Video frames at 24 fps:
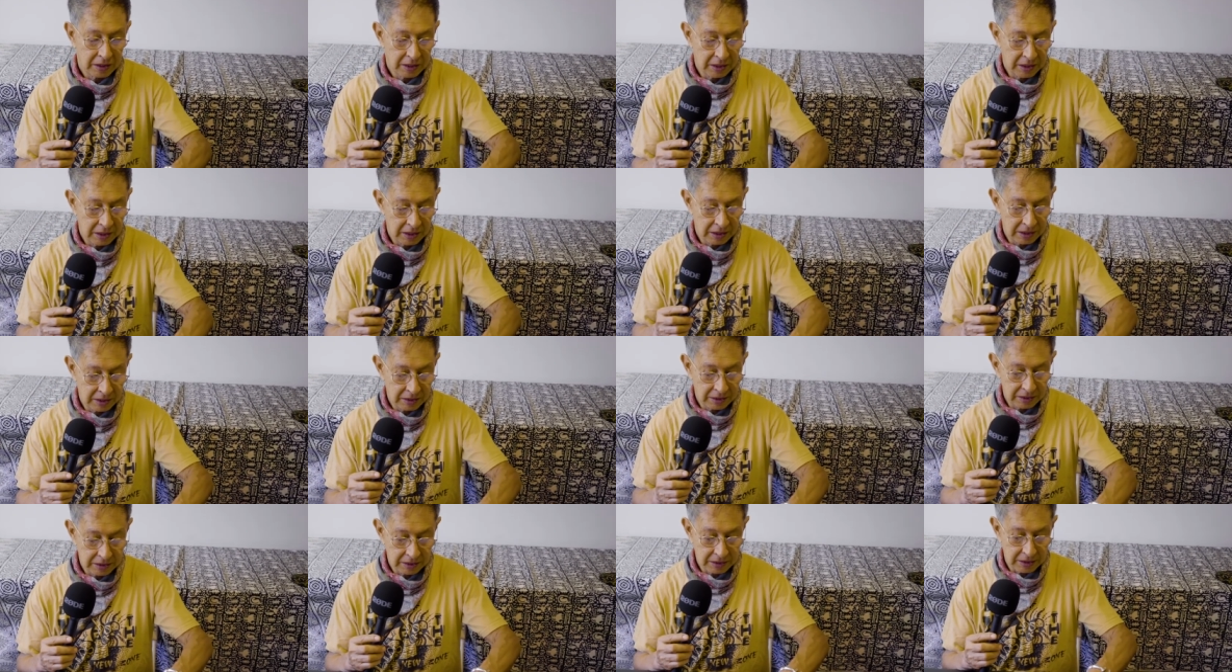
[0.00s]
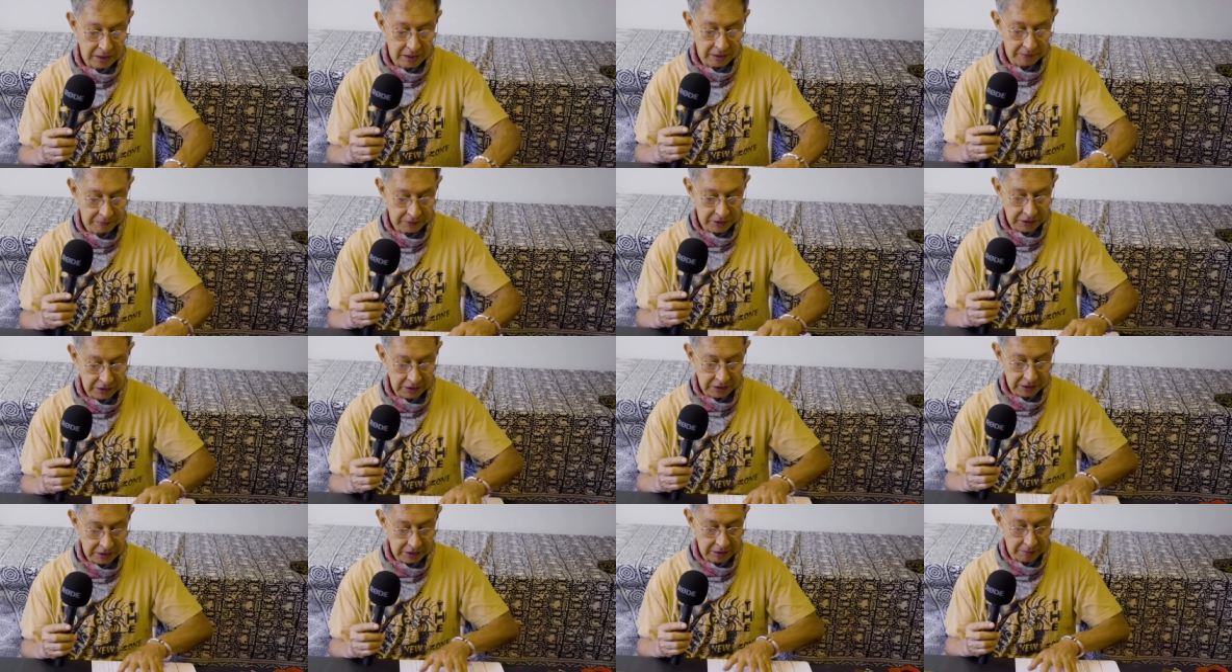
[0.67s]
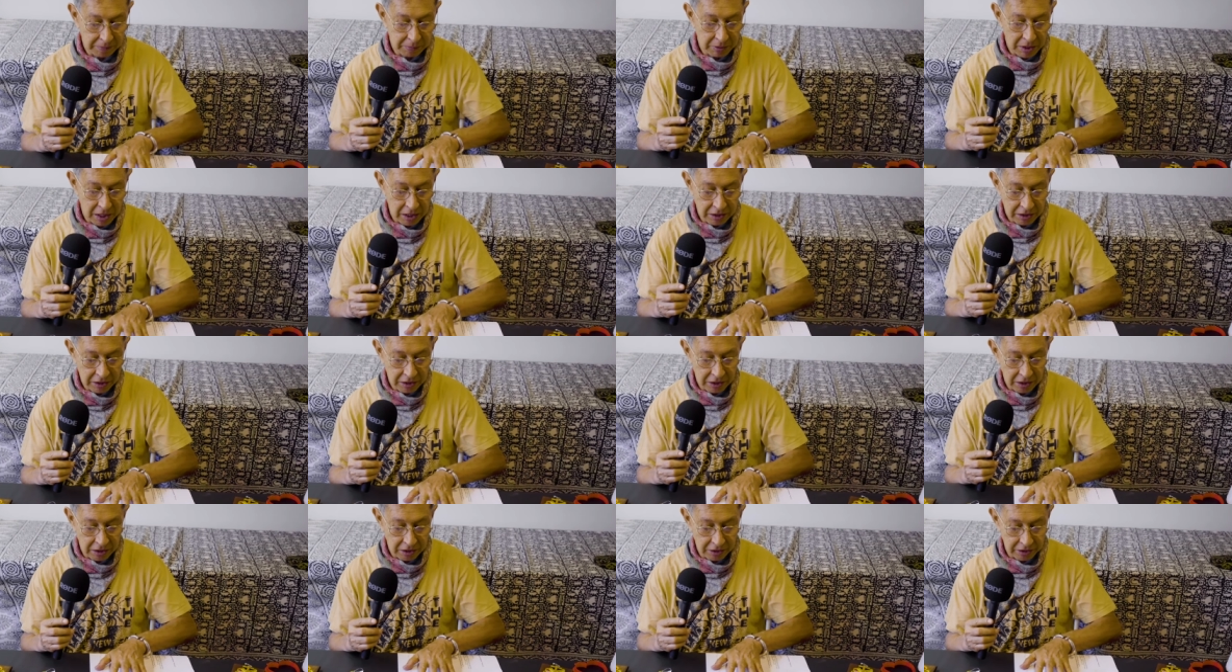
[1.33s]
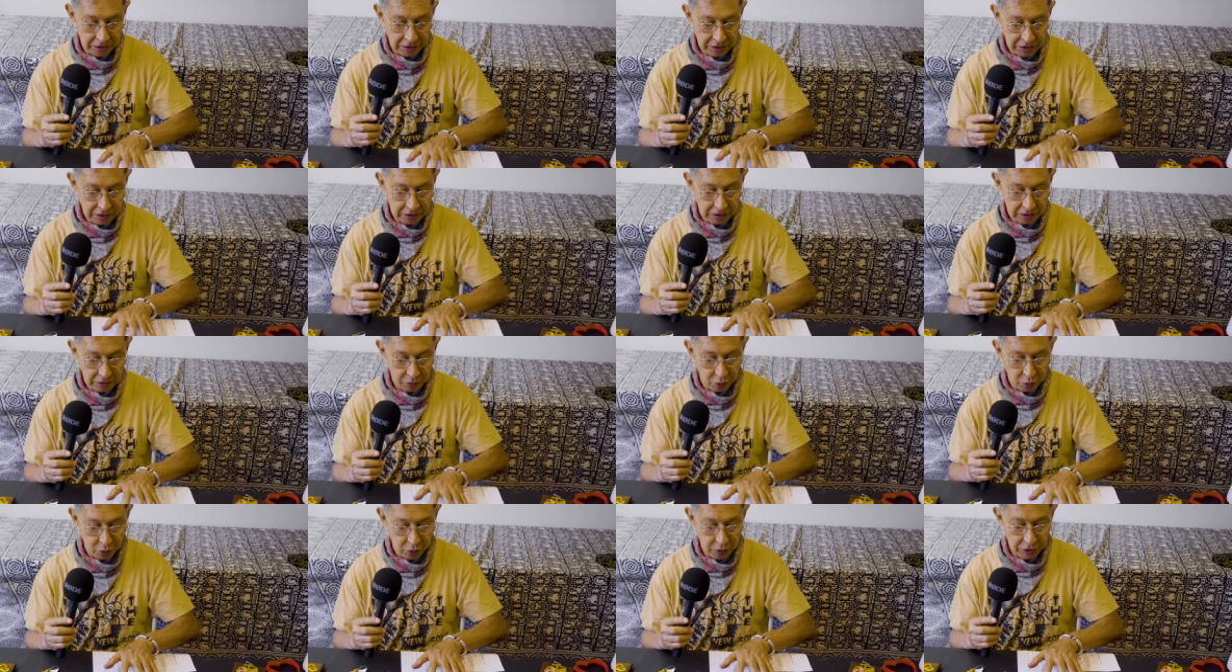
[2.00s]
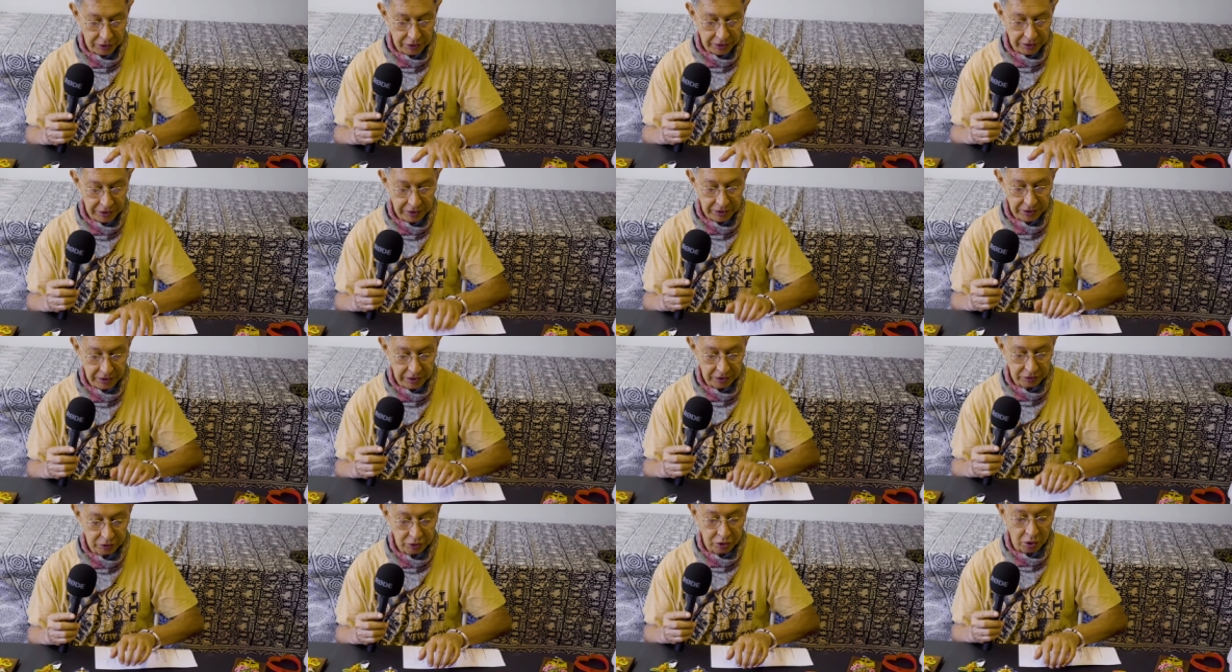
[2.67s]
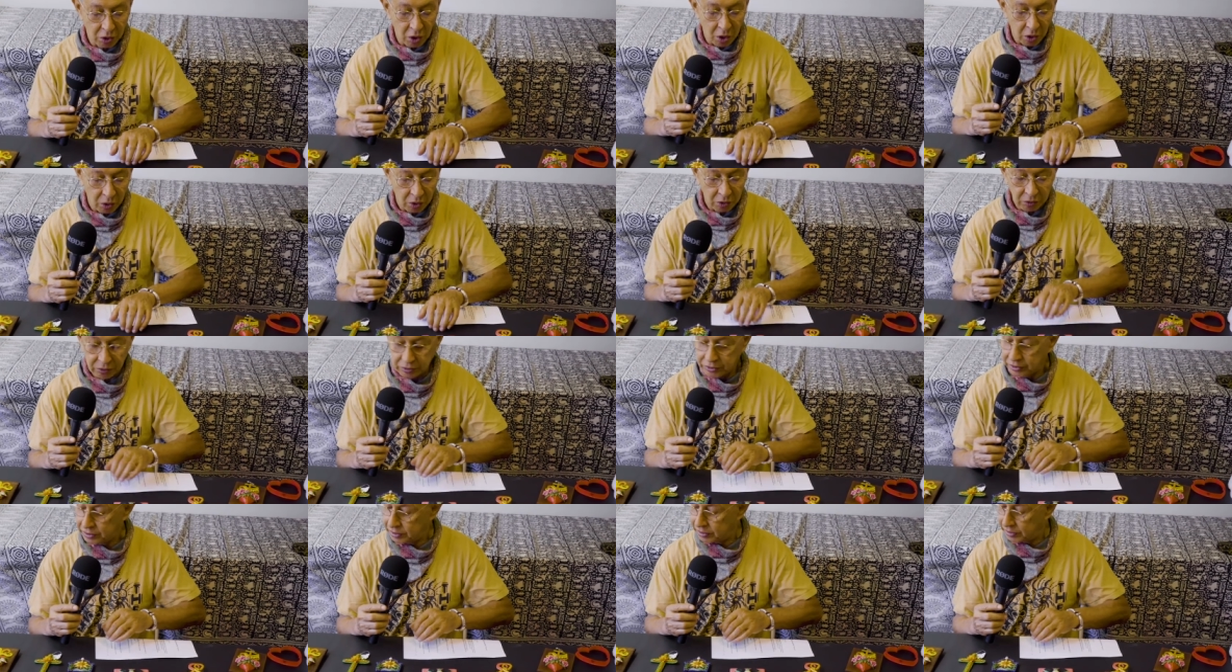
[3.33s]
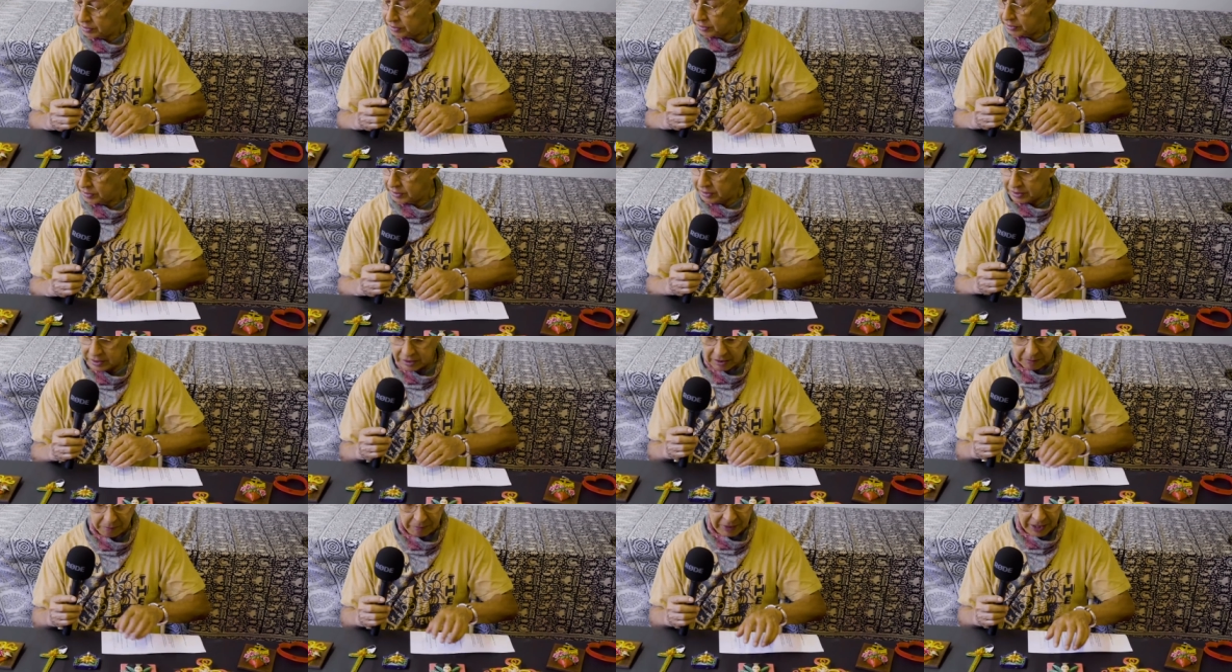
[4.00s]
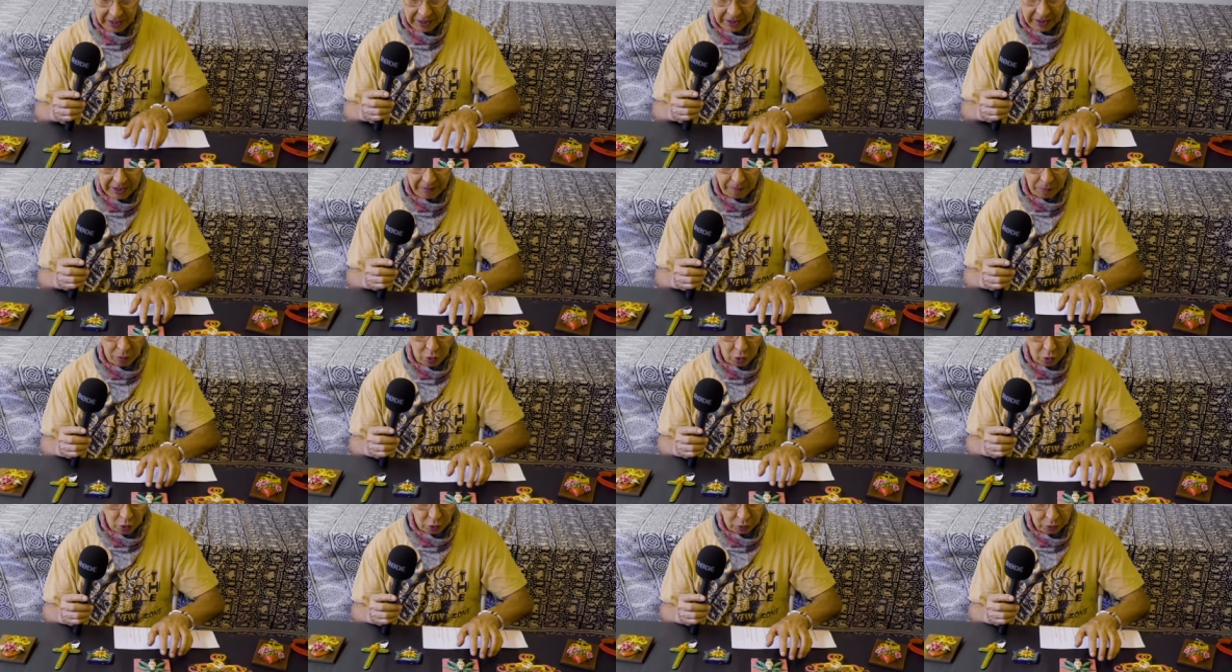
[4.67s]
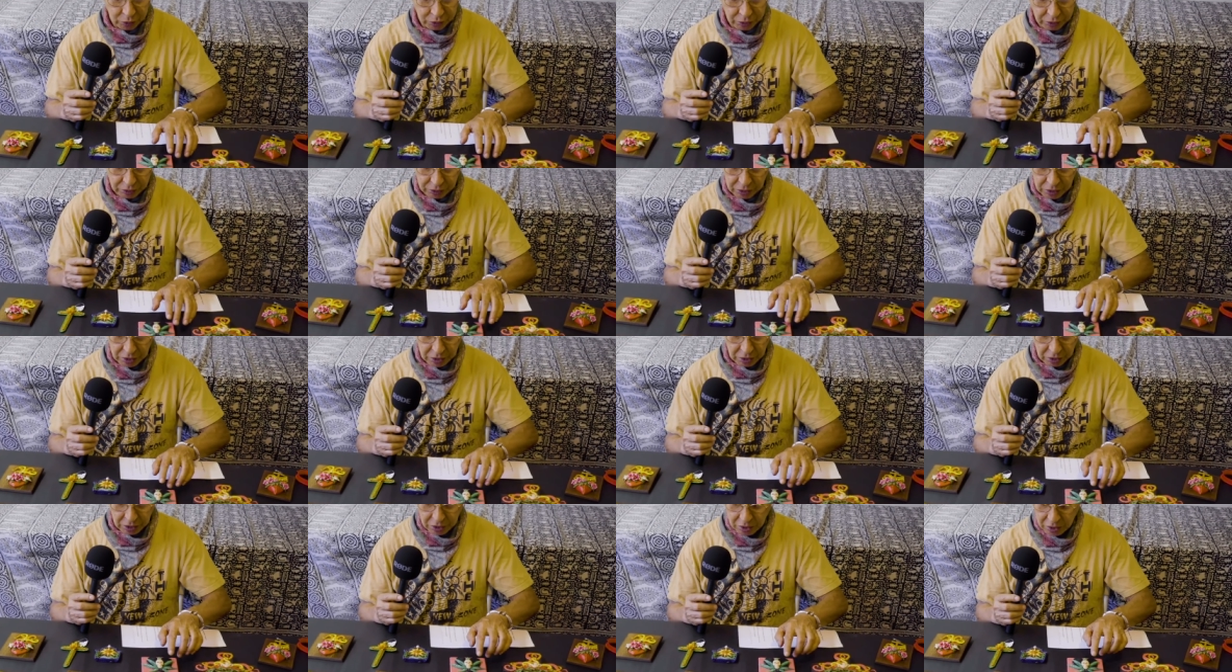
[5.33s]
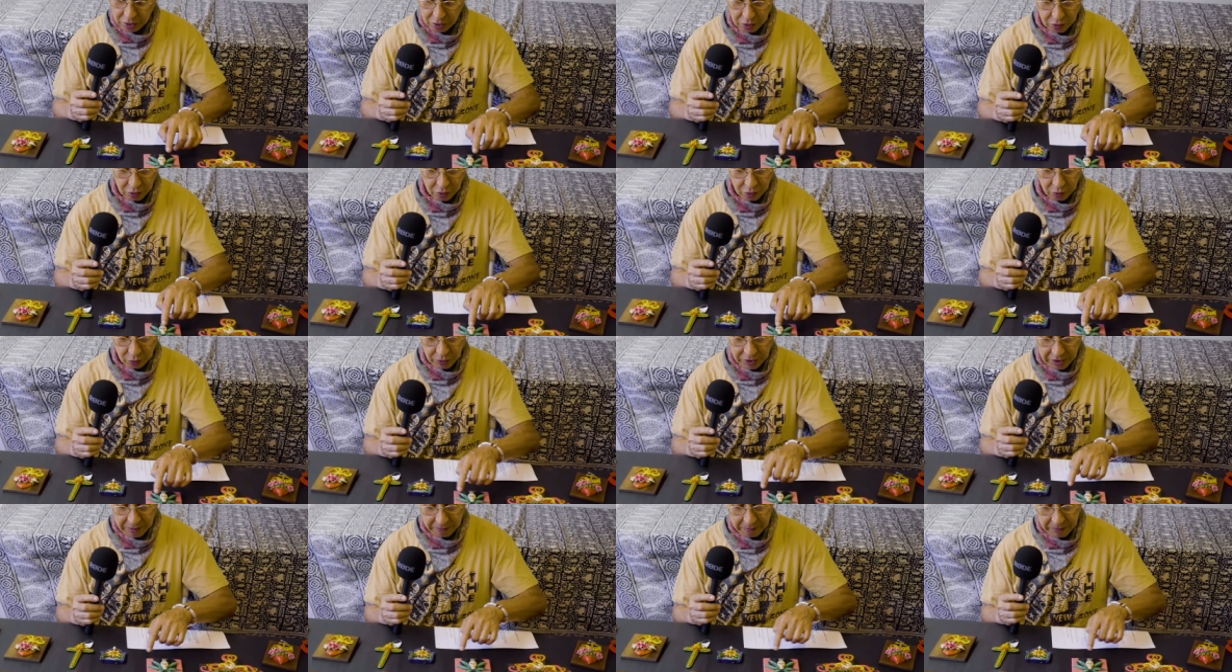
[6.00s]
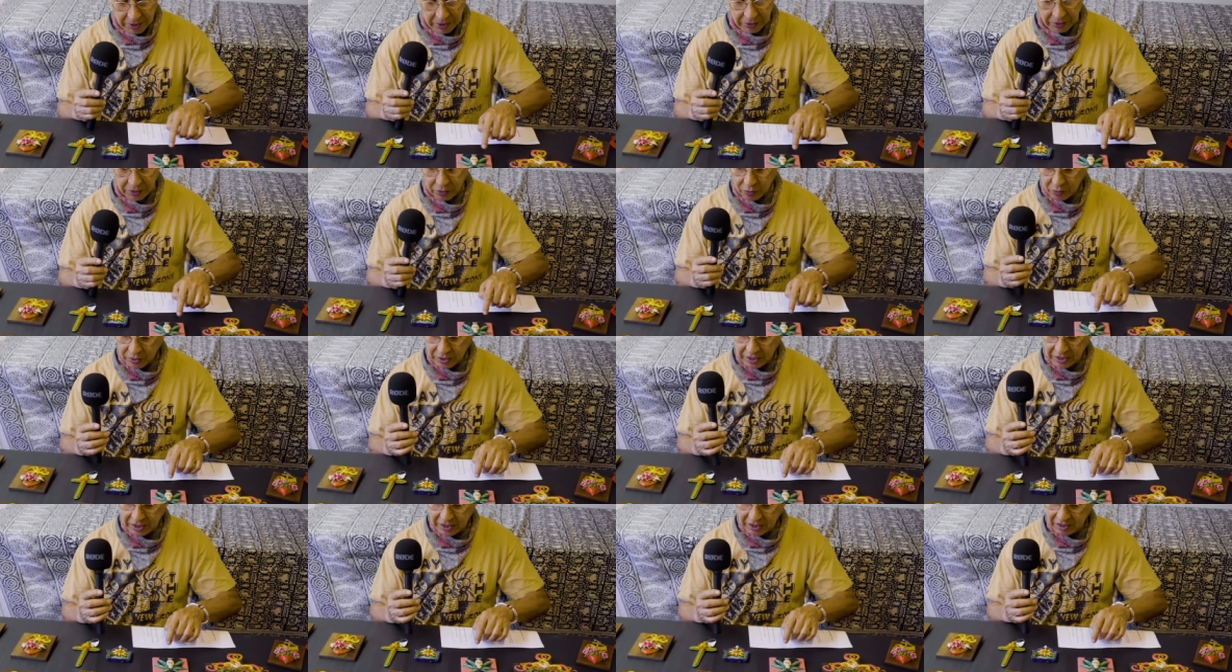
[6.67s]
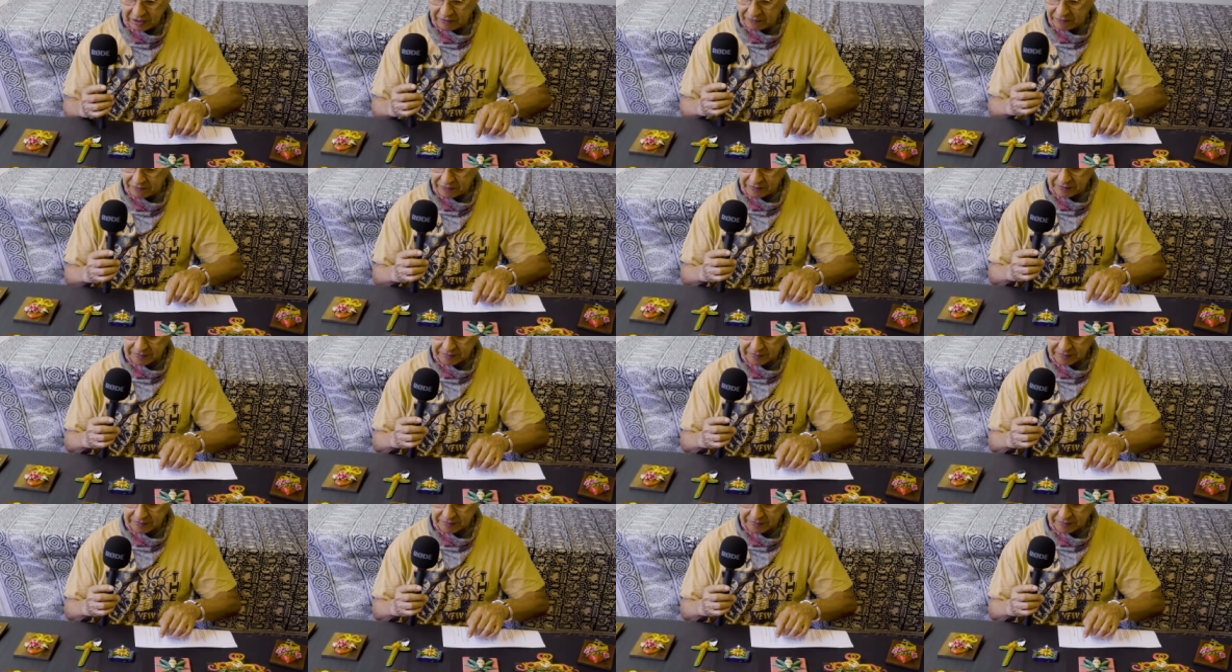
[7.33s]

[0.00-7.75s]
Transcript: And this is a black heart with a skull made in a mold with a marijuana leaf.